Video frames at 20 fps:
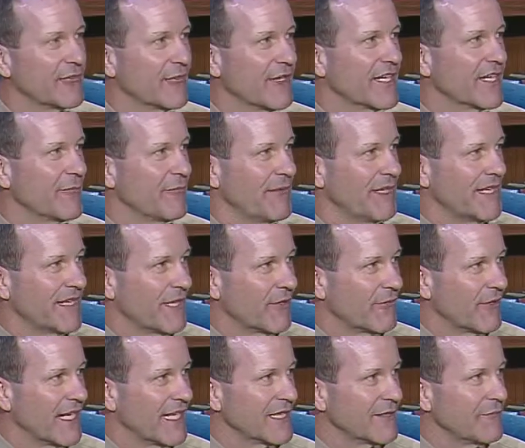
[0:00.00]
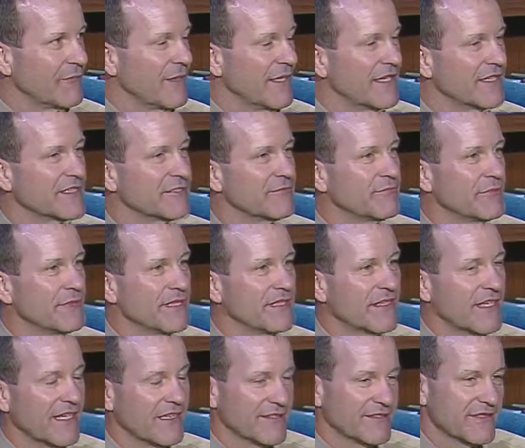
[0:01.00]
recommend they ride the bus, but
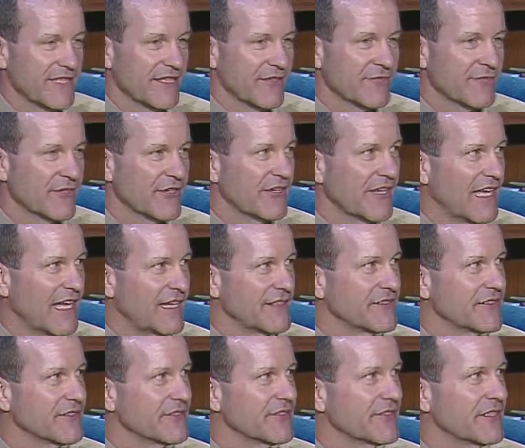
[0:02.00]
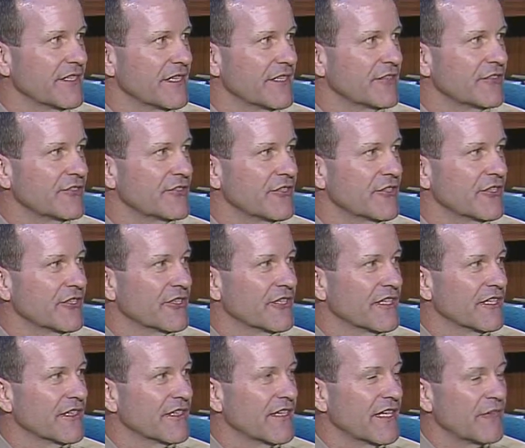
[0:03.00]
like I said, if they're licensed and insured
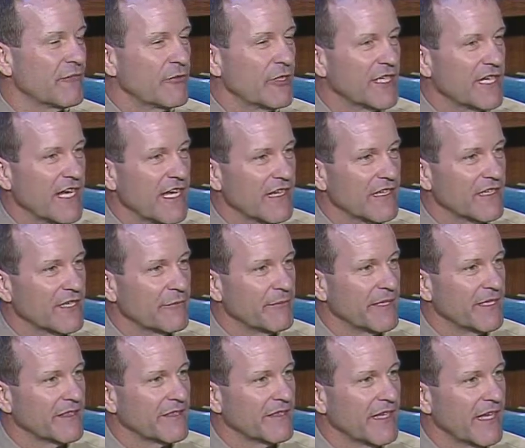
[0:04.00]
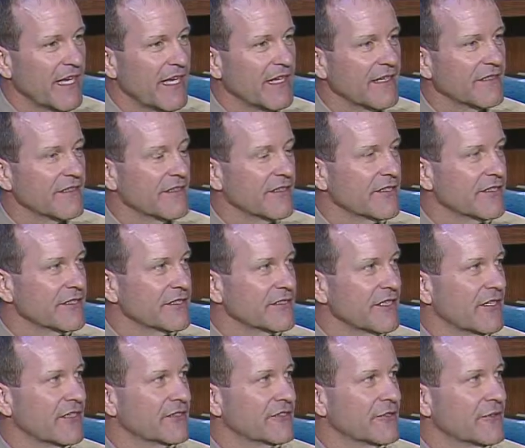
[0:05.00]
and we document that, there is
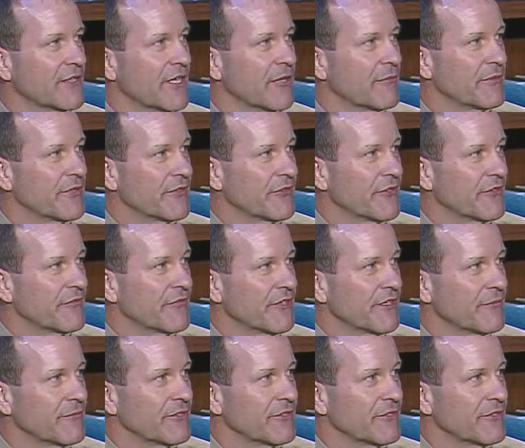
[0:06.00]
also the opportunity for them